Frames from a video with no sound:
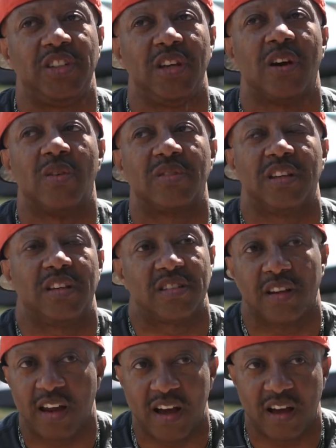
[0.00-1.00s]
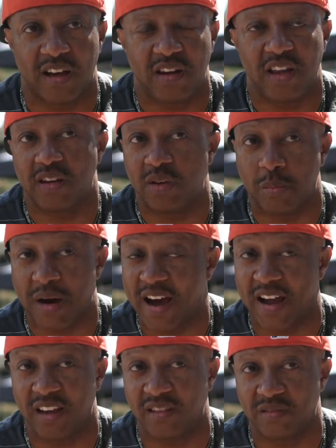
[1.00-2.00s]
owns a salon in
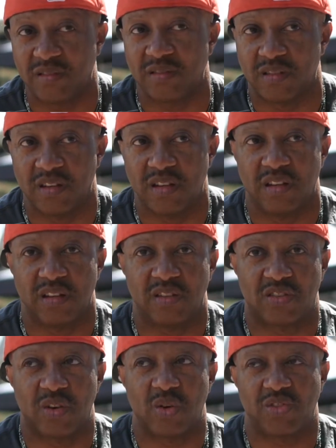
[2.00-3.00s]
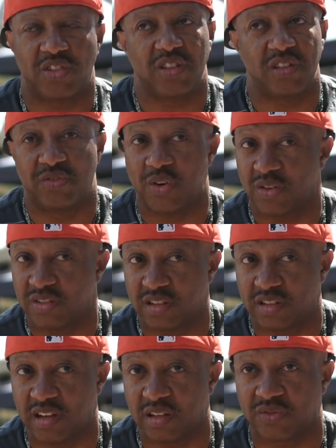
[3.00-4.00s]
Dubai. So she's very
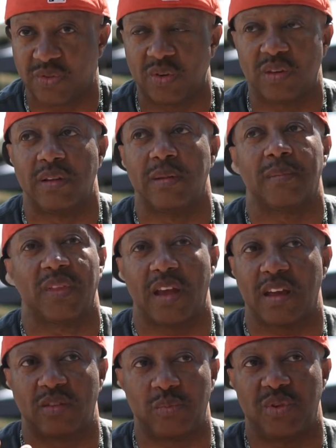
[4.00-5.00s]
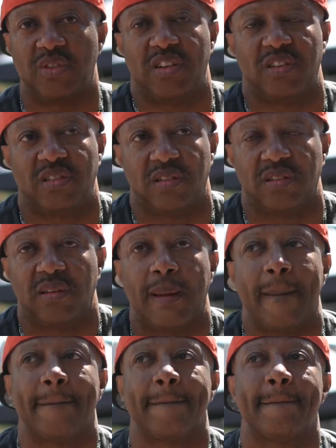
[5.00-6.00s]
successful as a beautician,
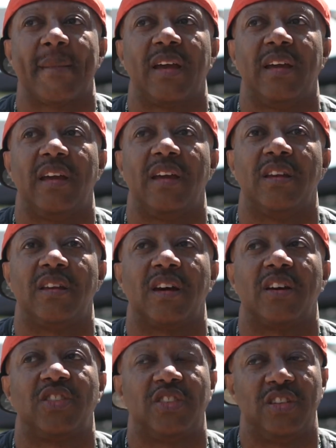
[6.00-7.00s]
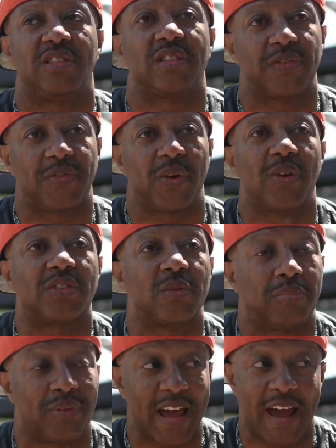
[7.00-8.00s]
and she's the first
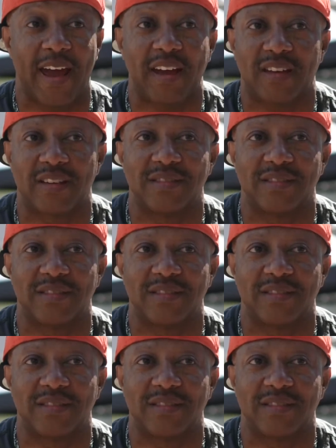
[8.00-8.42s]
black